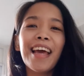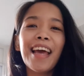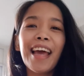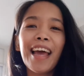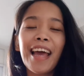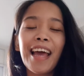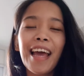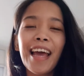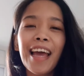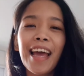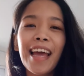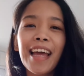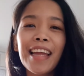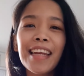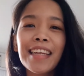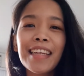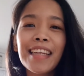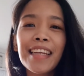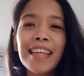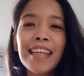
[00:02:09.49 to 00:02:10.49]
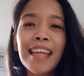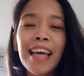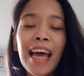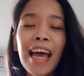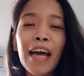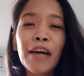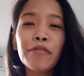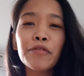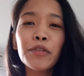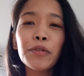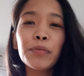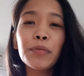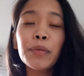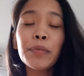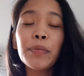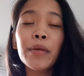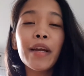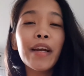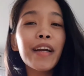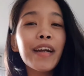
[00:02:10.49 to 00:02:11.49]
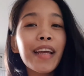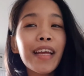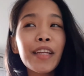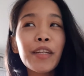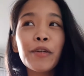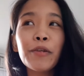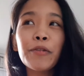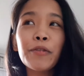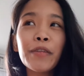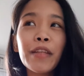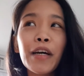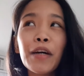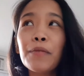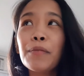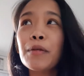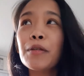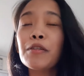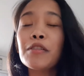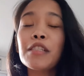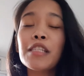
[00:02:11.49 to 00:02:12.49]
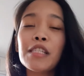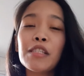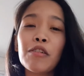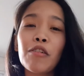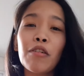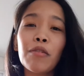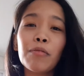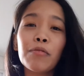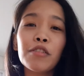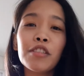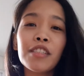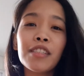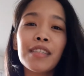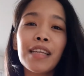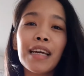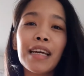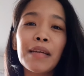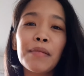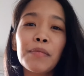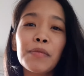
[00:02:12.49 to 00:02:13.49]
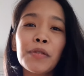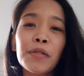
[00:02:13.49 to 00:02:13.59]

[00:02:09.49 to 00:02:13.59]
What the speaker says: and I have to prepare and go now because it's almost time.